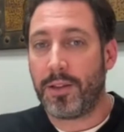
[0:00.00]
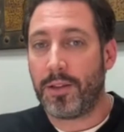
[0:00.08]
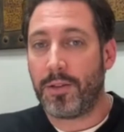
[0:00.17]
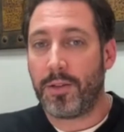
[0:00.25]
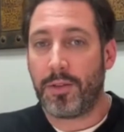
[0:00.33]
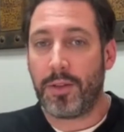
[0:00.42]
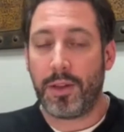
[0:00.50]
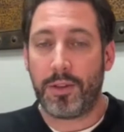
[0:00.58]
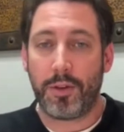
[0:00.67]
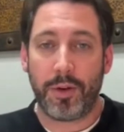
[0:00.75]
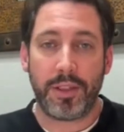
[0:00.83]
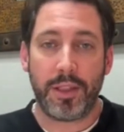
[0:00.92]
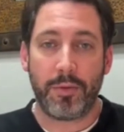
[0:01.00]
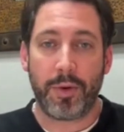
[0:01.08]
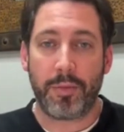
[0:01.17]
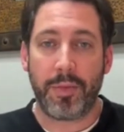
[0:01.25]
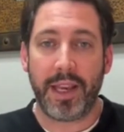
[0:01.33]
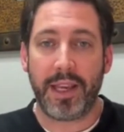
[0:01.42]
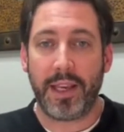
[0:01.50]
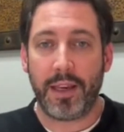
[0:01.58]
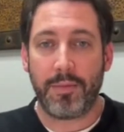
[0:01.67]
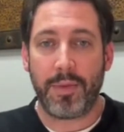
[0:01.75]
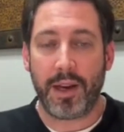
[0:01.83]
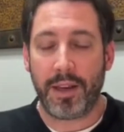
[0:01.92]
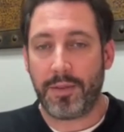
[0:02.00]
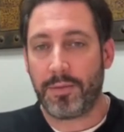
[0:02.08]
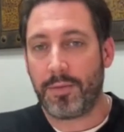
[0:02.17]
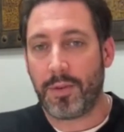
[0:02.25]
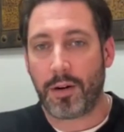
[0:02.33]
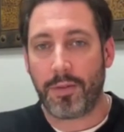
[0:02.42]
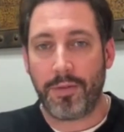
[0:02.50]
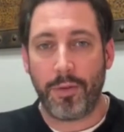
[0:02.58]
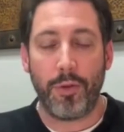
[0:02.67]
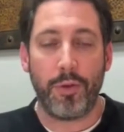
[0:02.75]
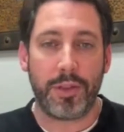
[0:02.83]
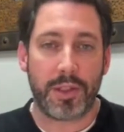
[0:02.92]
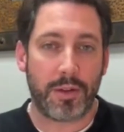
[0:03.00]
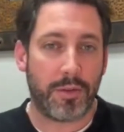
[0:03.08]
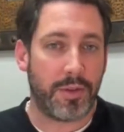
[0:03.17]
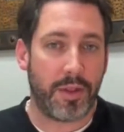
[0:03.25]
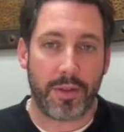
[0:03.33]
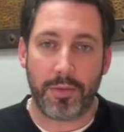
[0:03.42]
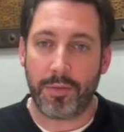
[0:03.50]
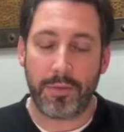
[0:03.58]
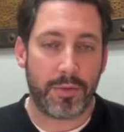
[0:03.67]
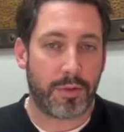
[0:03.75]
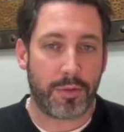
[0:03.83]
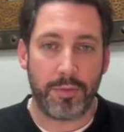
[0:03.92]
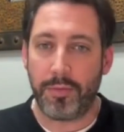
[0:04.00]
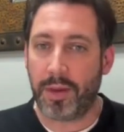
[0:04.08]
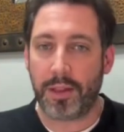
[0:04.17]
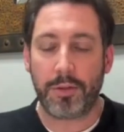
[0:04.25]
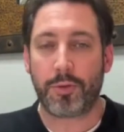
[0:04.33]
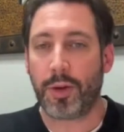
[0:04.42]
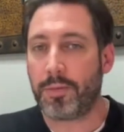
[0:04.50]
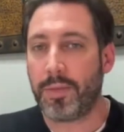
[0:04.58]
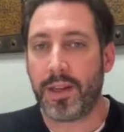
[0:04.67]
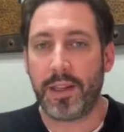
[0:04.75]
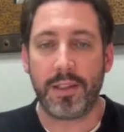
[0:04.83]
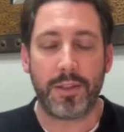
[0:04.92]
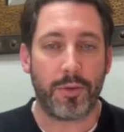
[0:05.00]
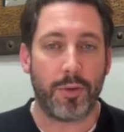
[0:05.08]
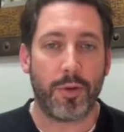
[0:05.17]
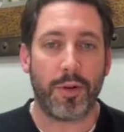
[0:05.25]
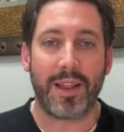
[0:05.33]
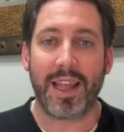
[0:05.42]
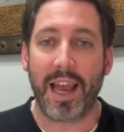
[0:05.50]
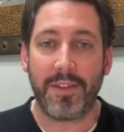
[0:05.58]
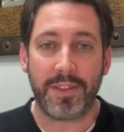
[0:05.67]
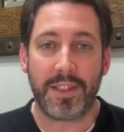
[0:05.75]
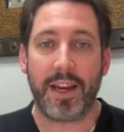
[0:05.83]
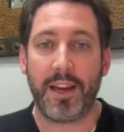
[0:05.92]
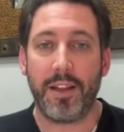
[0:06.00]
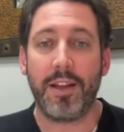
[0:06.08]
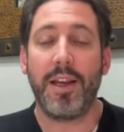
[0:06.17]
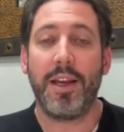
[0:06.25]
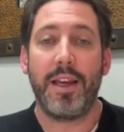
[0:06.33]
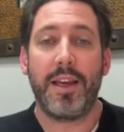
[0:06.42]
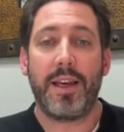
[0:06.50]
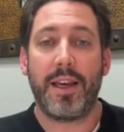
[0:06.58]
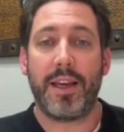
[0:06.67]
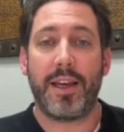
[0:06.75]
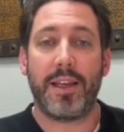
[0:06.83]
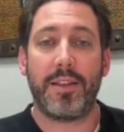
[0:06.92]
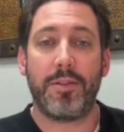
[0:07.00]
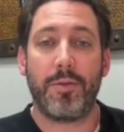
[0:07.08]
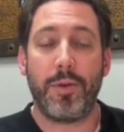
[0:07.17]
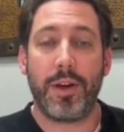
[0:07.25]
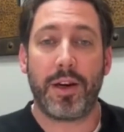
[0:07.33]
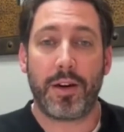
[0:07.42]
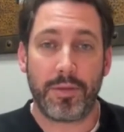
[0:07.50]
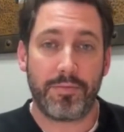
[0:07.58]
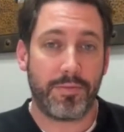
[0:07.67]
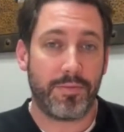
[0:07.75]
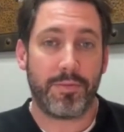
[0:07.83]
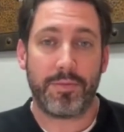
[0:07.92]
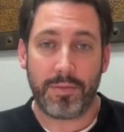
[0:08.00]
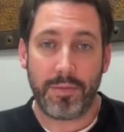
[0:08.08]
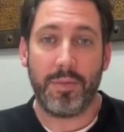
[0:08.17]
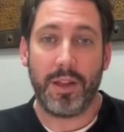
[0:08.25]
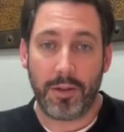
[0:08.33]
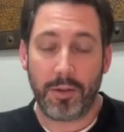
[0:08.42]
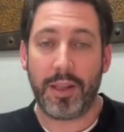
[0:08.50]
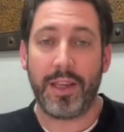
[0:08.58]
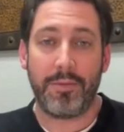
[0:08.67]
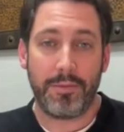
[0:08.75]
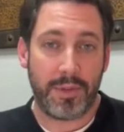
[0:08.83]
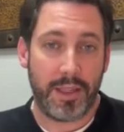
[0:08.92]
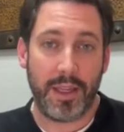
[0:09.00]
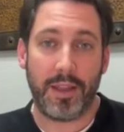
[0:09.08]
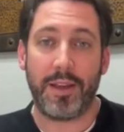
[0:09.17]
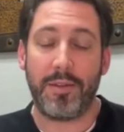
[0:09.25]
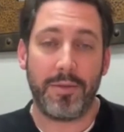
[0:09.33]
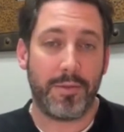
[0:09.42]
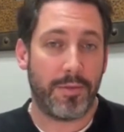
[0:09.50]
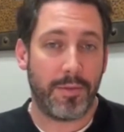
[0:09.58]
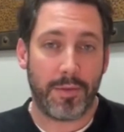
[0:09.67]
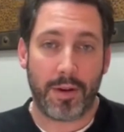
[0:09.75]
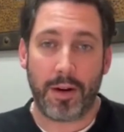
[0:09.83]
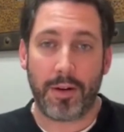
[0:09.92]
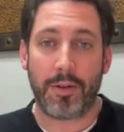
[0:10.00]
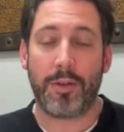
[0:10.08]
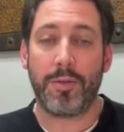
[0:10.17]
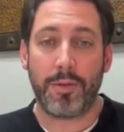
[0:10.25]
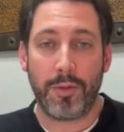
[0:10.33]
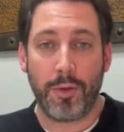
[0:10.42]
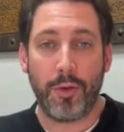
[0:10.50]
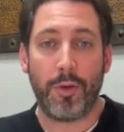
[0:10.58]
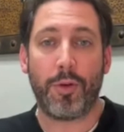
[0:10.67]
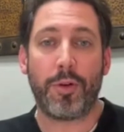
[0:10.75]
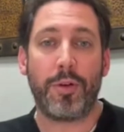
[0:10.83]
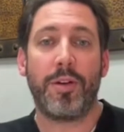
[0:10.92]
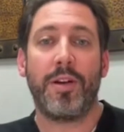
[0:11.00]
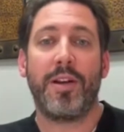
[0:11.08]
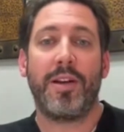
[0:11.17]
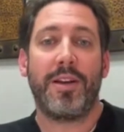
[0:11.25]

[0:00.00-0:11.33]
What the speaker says: the choices we're making, by our foods, our medical treatments, or lifestyle, and we are literally killing our core